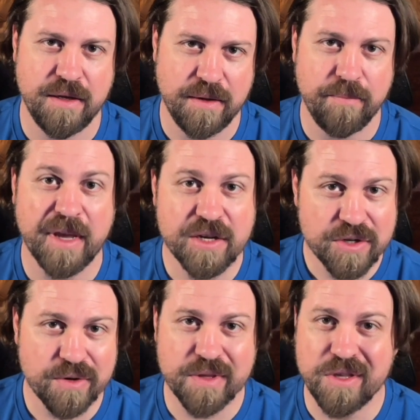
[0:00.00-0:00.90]
Make
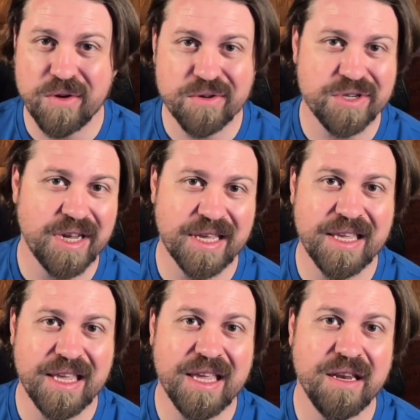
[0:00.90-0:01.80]
sure that you're
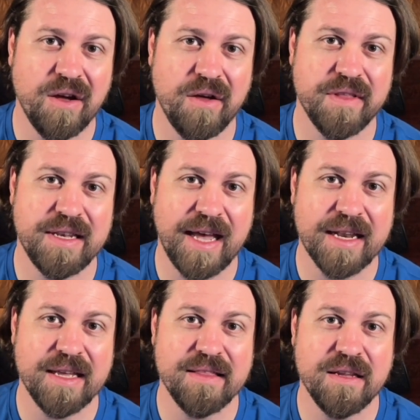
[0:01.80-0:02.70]
checking in on the
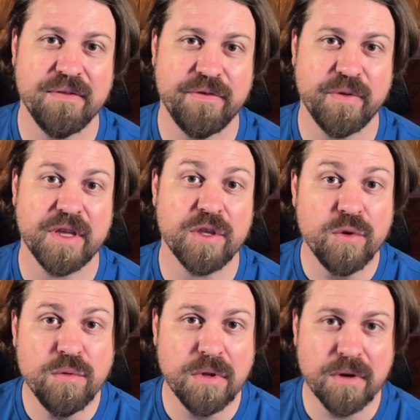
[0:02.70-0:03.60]
data and the info that
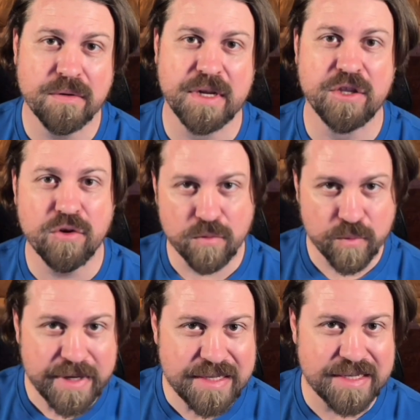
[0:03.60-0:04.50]
you learned, and you're
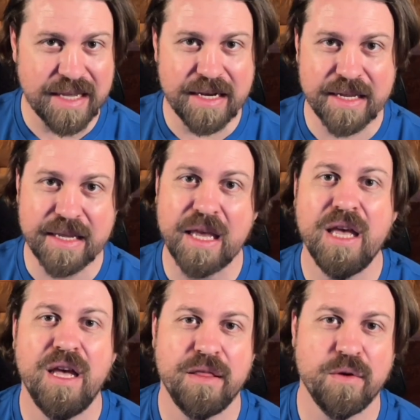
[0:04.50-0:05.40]
resending
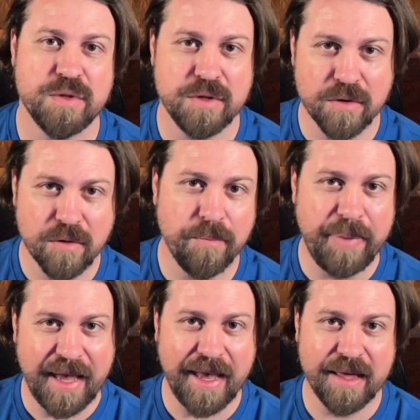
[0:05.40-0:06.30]
those neural
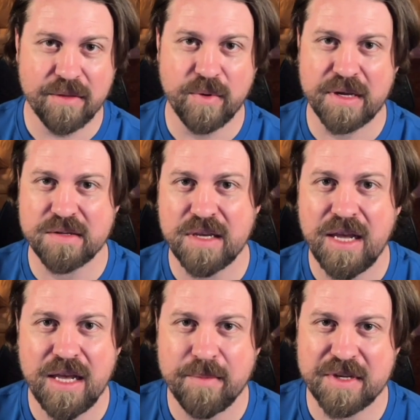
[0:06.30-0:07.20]
pathways,
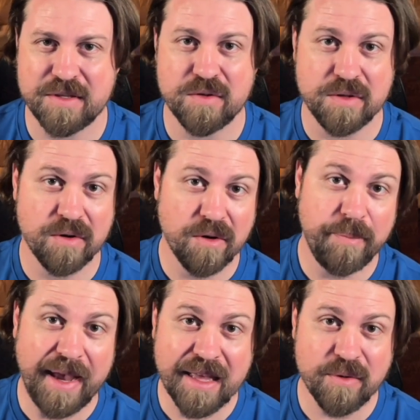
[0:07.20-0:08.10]
because those neural
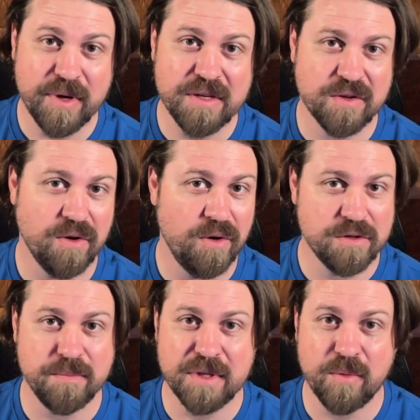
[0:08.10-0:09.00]
pathways are
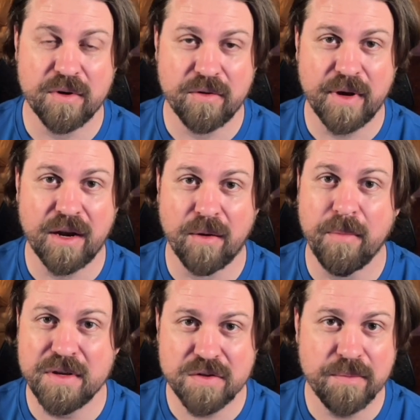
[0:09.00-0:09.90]
ultimately what create our
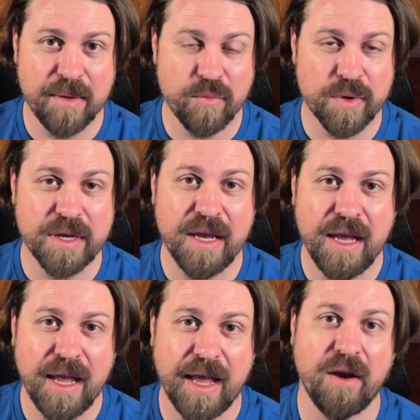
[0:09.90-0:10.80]
muscle memory
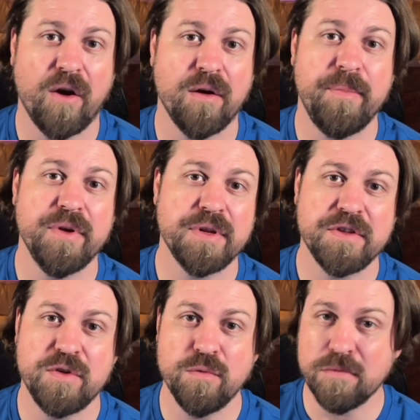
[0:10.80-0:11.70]
and our ability
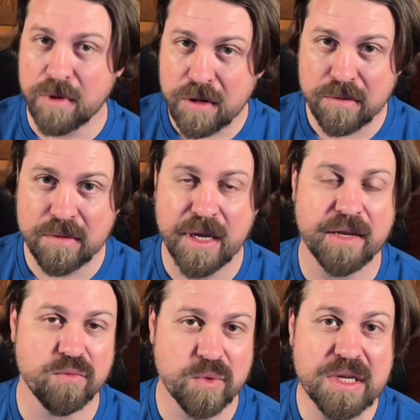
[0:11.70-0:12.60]
to learn
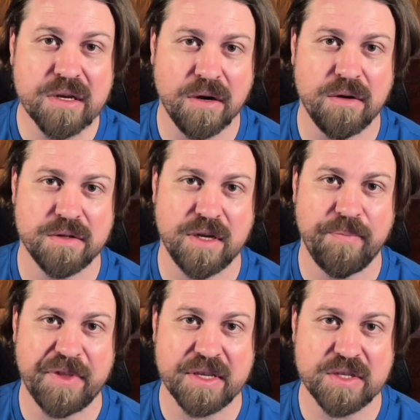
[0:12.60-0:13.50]
and recall something.